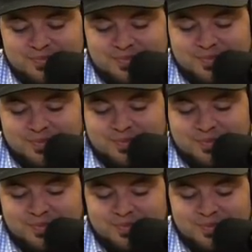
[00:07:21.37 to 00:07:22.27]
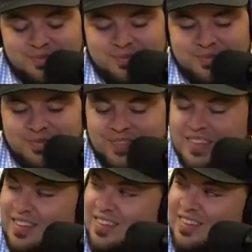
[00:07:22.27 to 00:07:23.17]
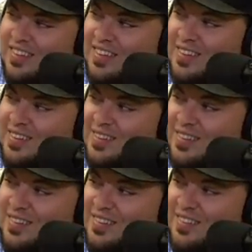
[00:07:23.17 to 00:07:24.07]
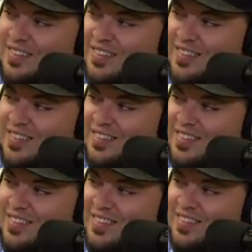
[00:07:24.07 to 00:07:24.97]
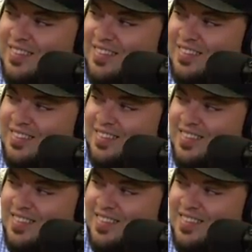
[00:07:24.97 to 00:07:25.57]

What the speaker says: No words are spoken by the person on screen.